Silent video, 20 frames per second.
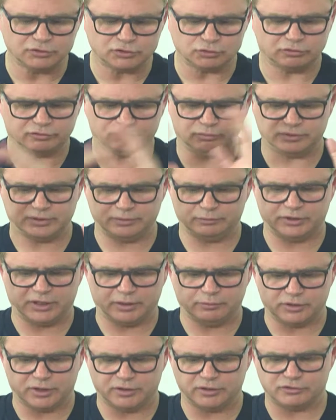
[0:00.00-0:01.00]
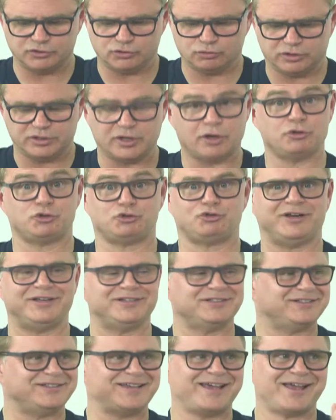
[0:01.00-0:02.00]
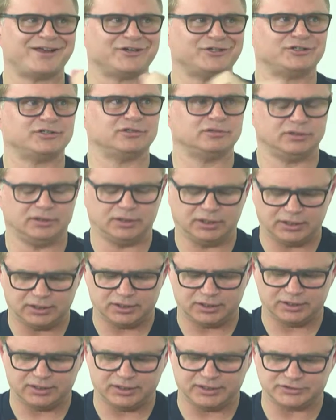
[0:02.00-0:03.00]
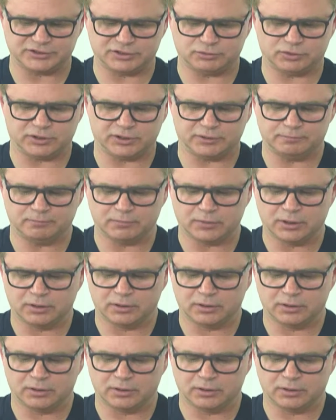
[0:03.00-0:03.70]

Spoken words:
Sort of, sort of no strings attached, as it were.